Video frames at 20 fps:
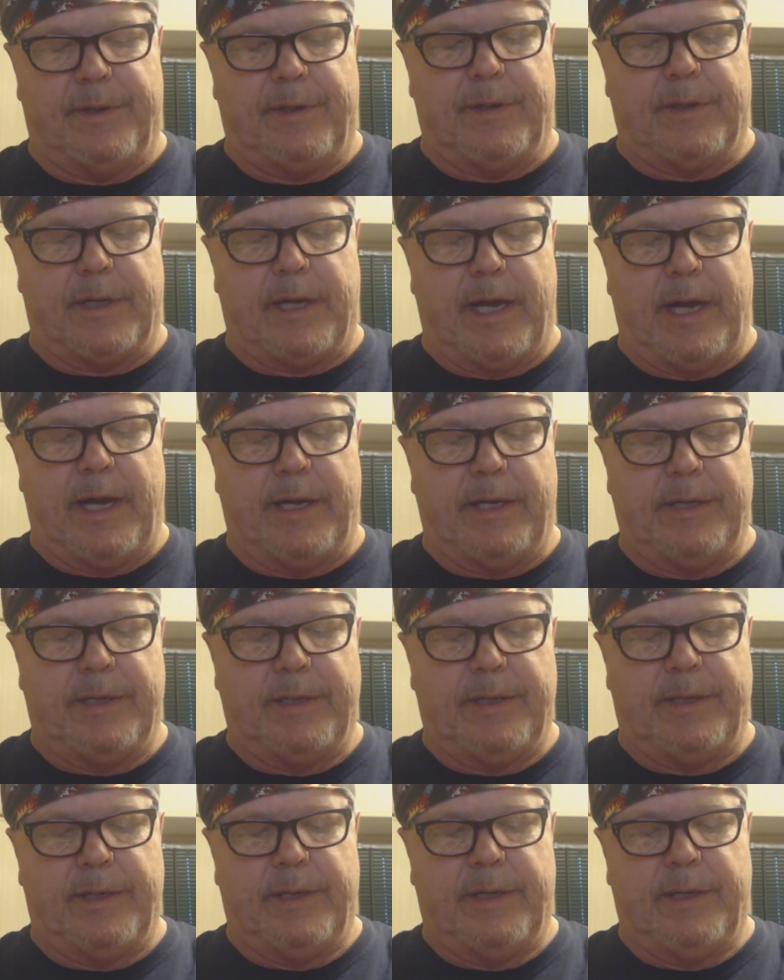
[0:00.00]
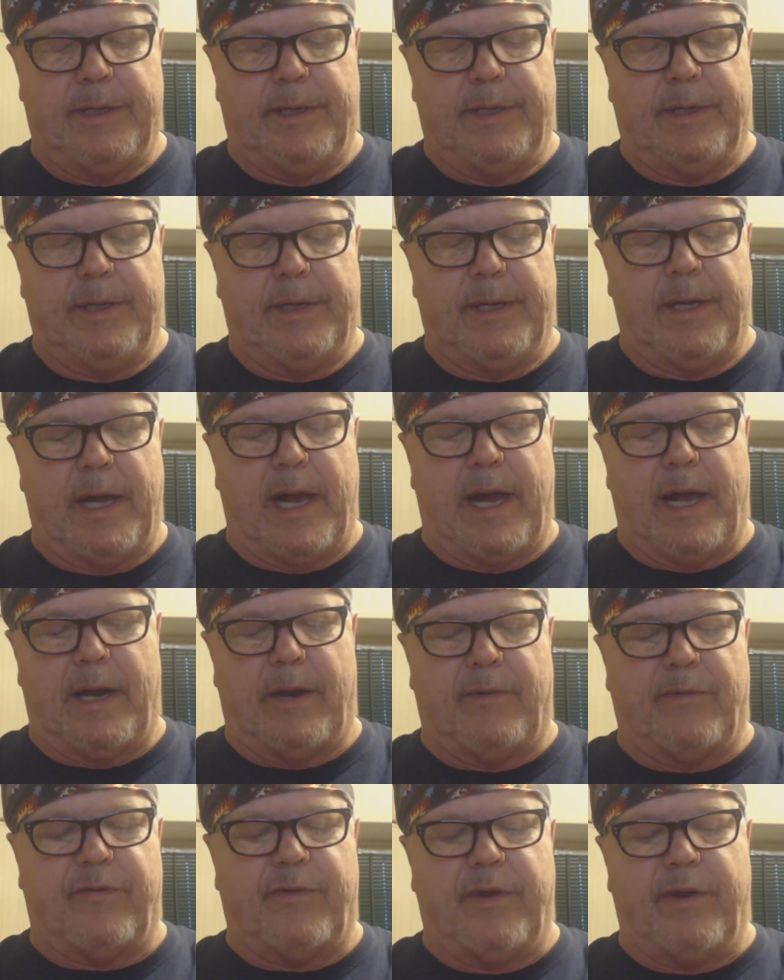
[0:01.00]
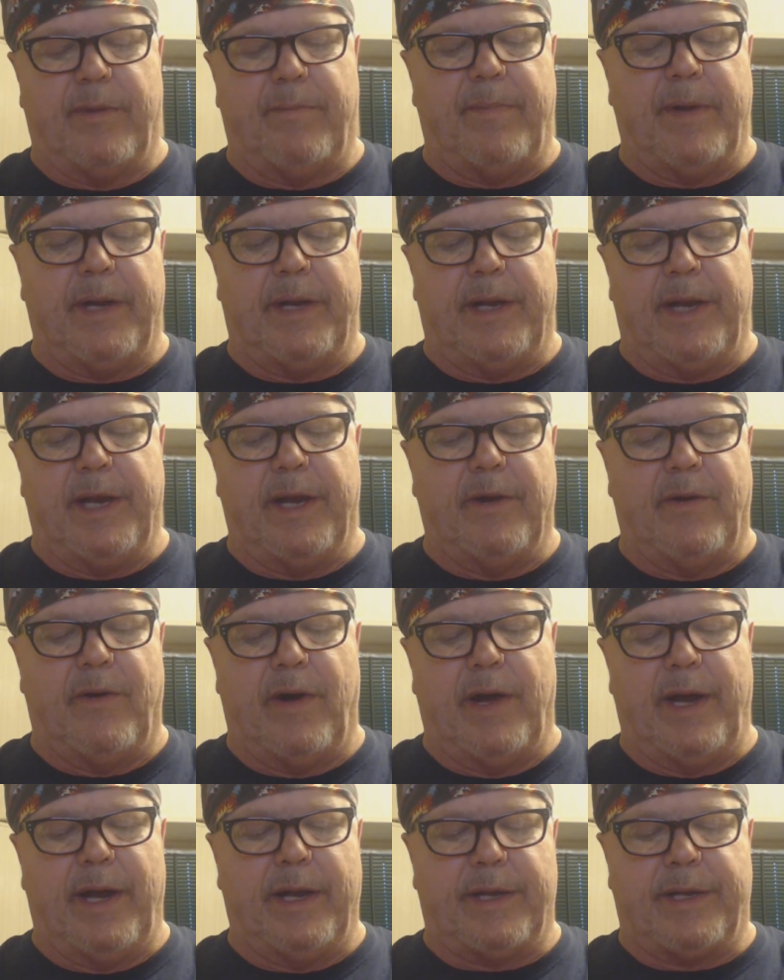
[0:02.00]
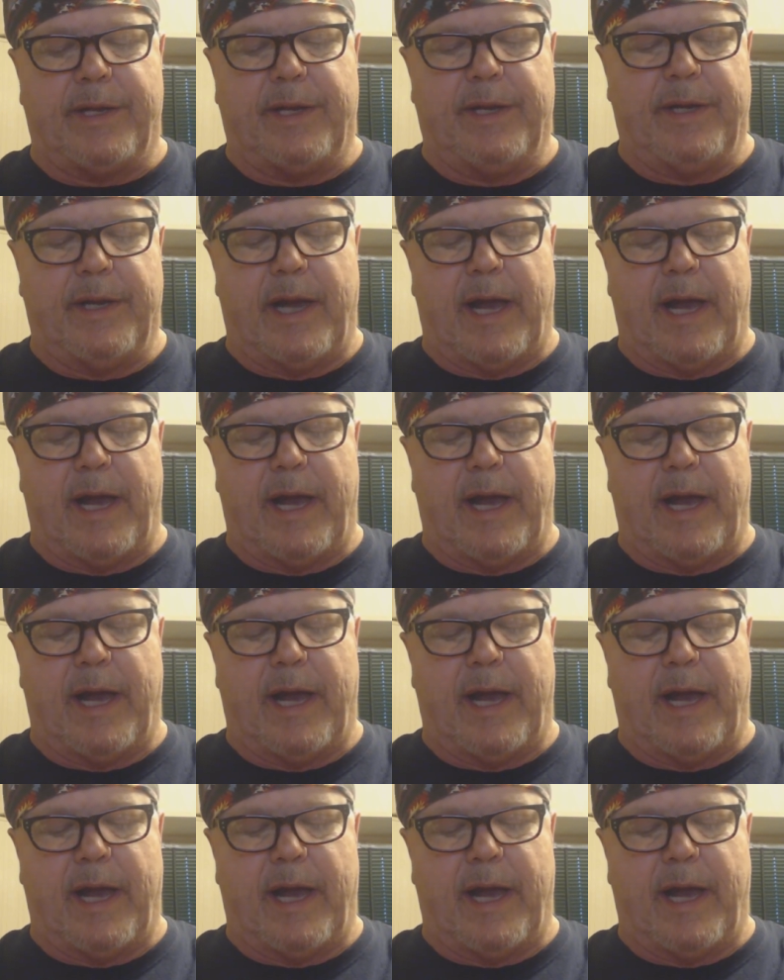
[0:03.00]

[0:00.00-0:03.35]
Okay, I don't see the big deal in it.